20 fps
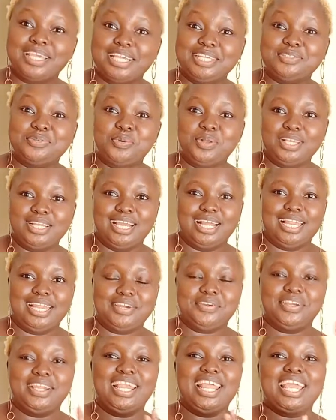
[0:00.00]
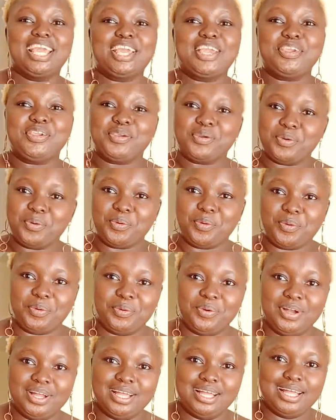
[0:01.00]
is wall gallery. Like
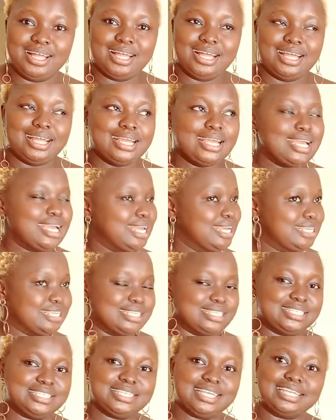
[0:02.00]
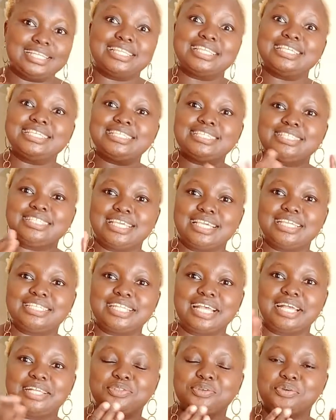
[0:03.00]
hey, yeah, these
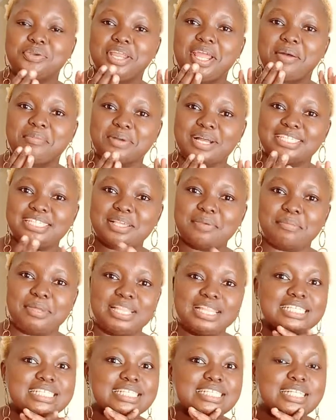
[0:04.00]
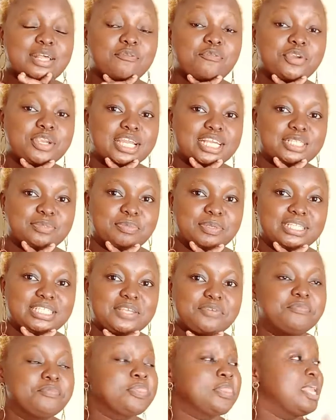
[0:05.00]
things are, sorry I'm cussing, but these things are very
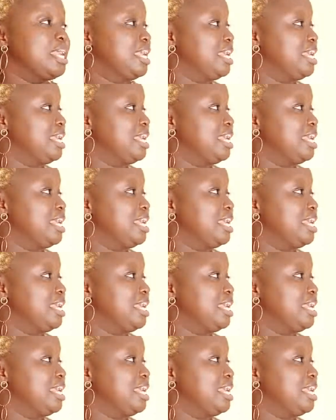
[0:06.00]
expensive.